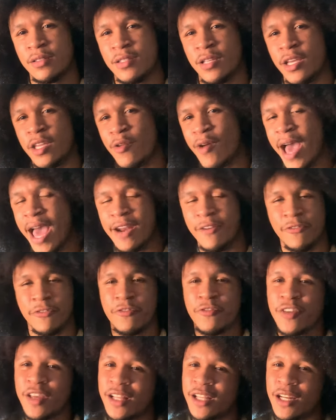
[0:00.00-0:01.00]
Tell you I had a
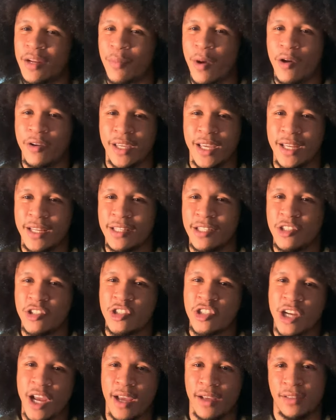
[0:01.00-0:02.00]
feeling about getting these
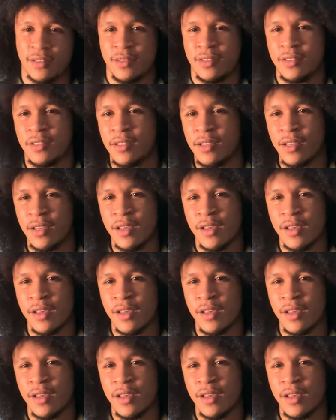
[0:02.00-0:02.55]
checks.